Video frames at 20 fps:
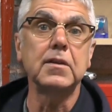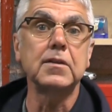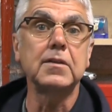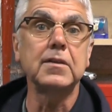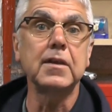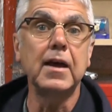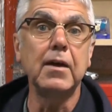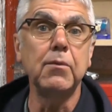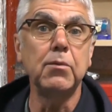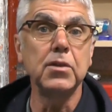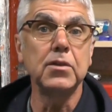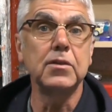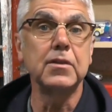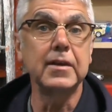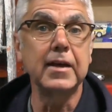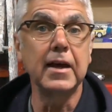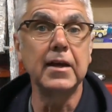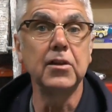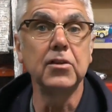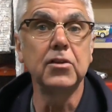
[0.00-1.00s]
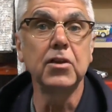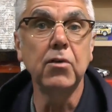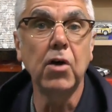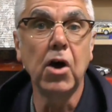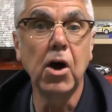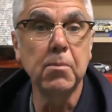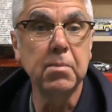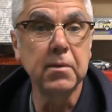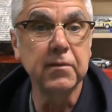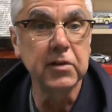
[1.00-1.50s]
So once again, I do
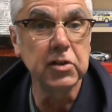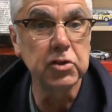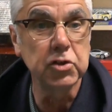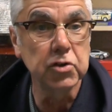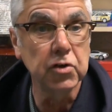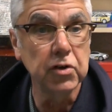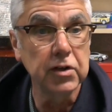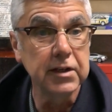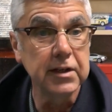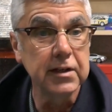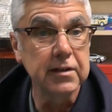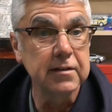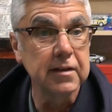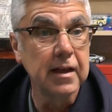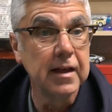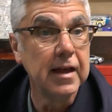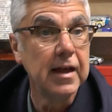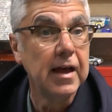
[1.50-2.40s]
hope you've enjoyed it,